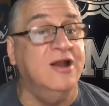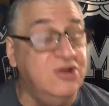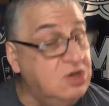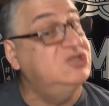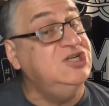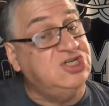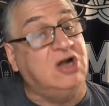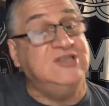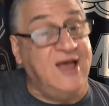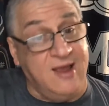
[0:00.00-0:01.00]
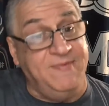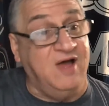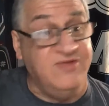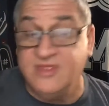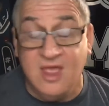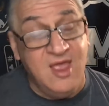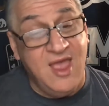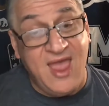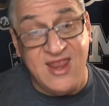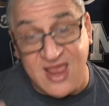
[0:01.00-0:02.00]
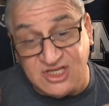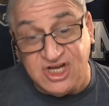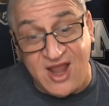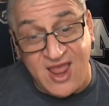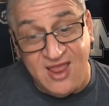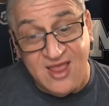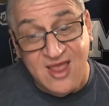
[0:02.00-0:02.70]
And it usually starts high above. And yesterday,